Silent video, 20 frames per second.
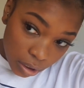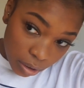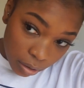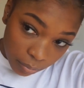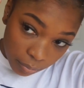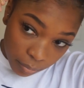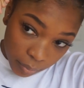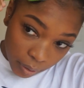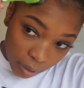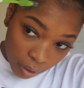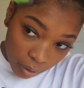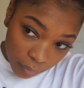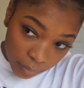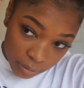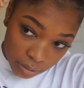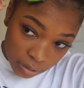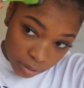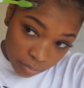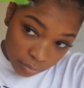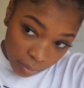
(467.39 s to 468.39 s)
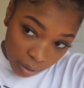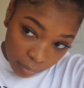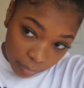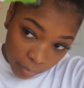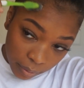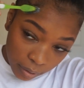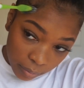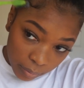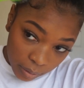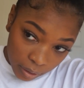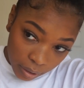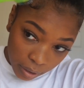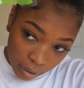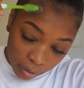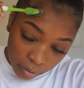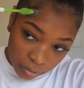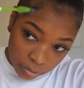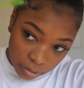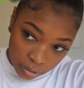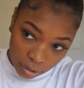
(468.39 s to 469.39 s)
But I always do my baby
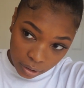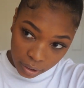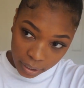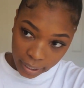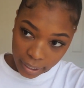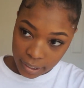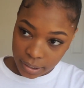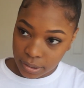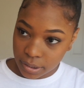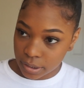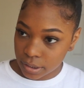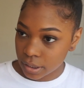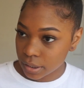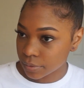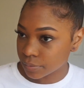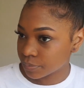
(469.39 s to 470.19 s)
hairs last.